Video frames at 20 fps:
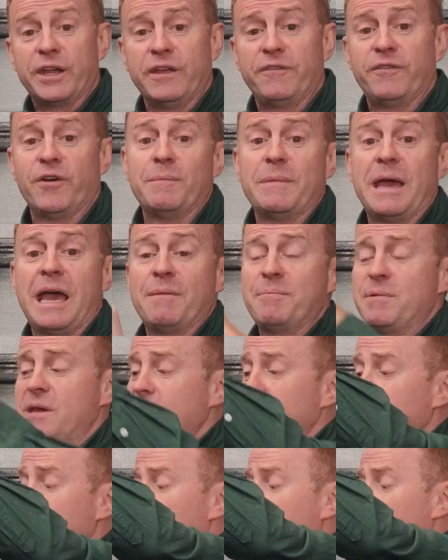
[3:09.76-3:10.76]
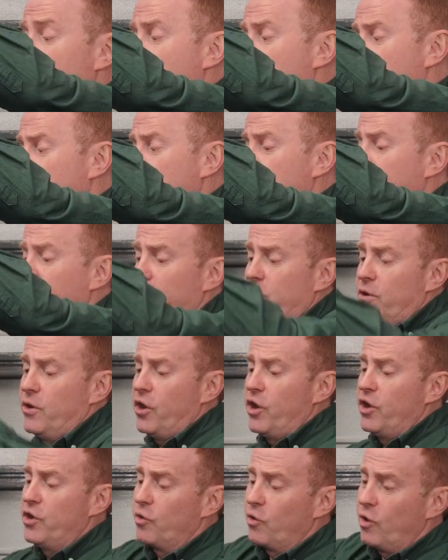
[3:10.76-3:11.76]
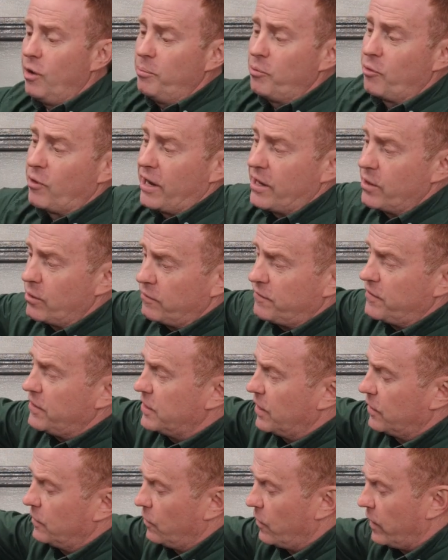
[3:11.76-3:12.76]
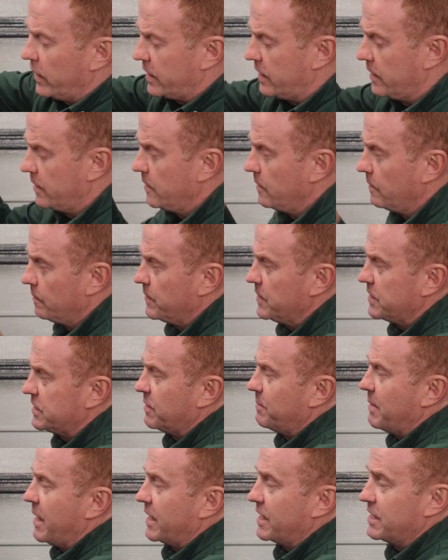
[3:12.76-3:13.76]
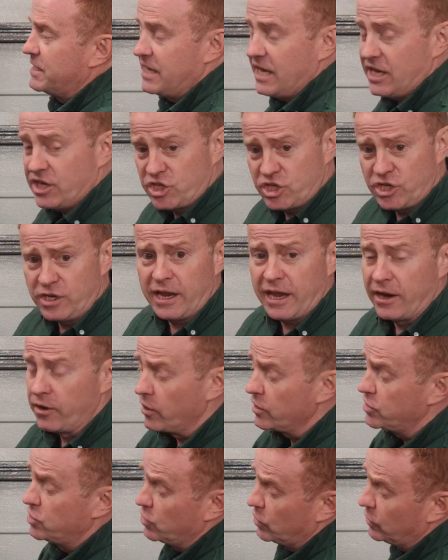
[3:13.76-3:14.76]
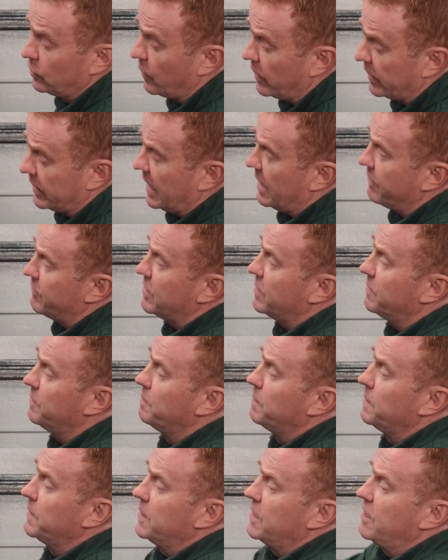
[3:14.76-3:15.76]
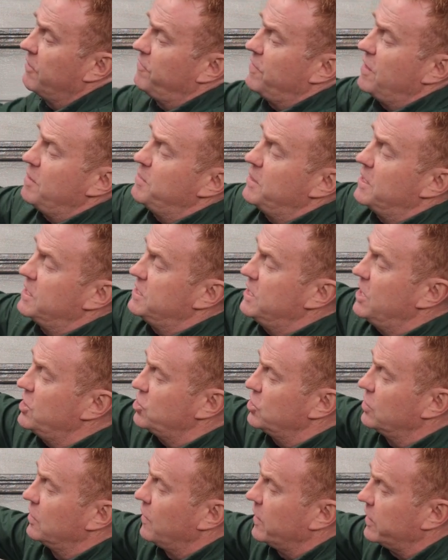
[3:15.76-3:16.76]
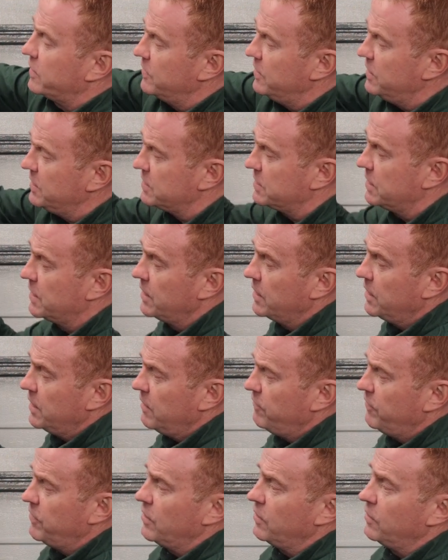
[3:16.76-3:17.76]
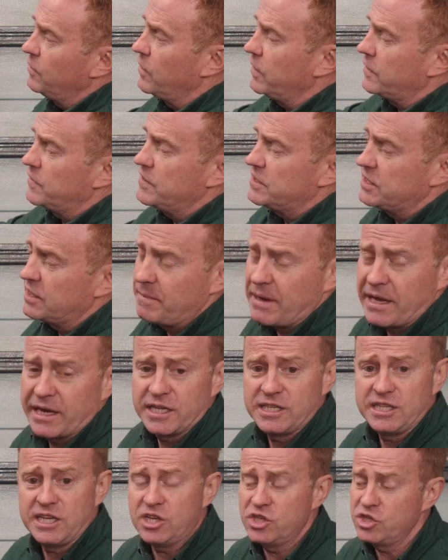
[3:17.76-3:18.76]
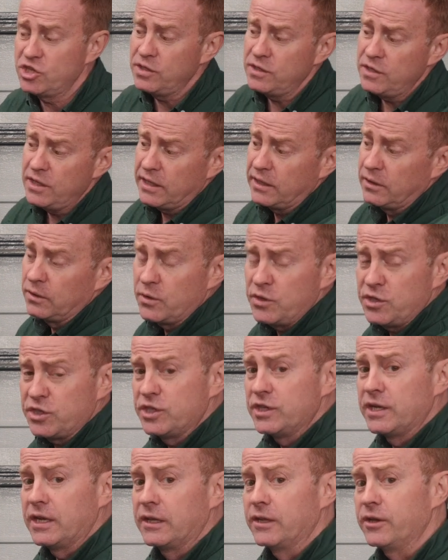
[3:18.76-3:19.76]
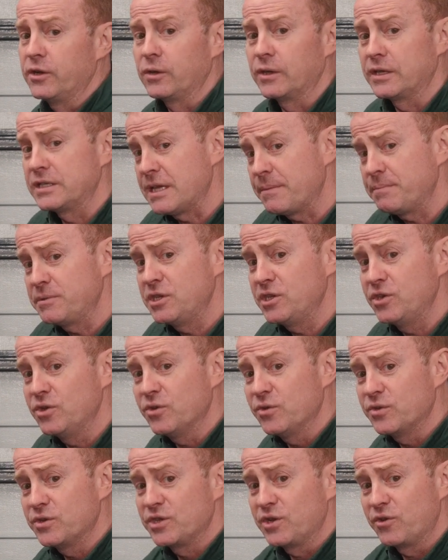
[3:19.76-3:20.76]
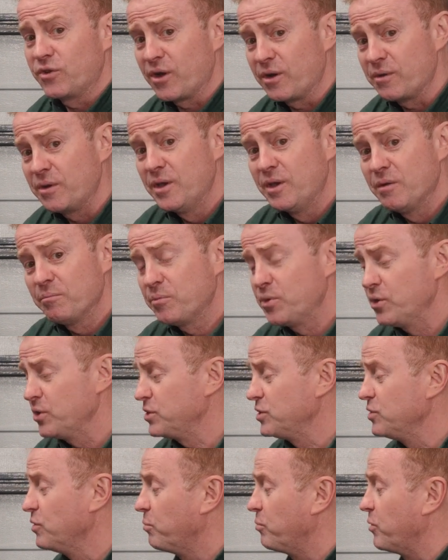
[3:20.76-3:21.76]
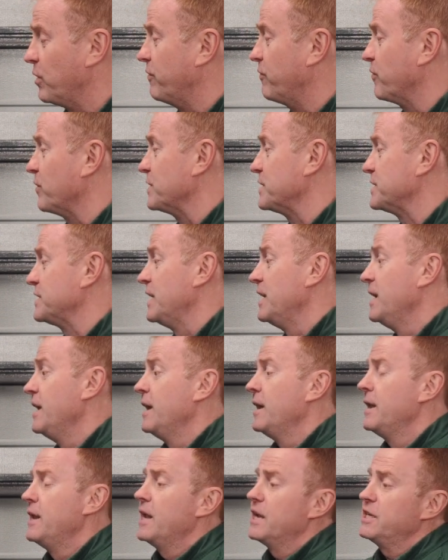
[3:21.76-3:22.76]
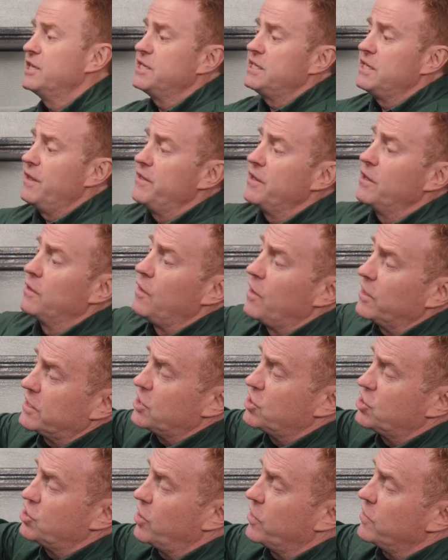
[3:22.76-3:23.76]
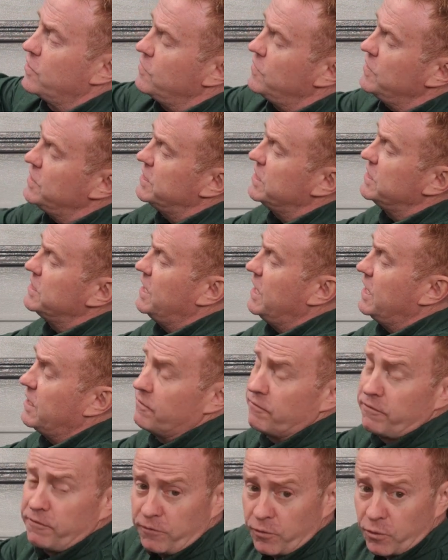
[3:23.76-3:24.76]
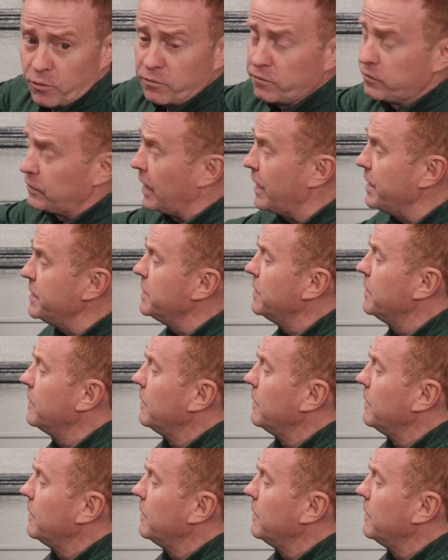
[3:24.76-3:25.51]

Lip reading: it if I'm happy. Now, if you're an owner-operator, if you don't like this amount of tension, and I do like having a fair bit of tension like this, if you don't like this amount of tension, you can loosen it a little. It's up to you. It's your own personal preference. Now, just something I'd like to show you. This is in full flood.